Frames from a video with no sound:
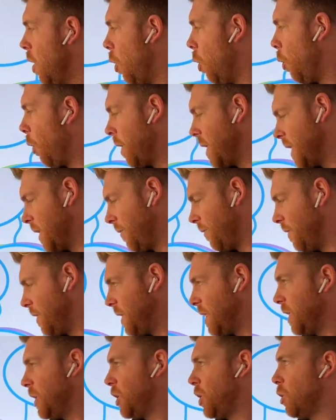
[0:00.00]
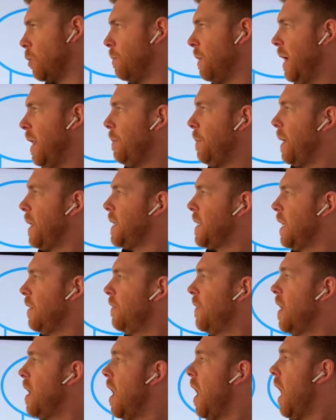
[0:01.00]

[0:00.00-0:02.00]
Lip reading: or a different digital manipulative,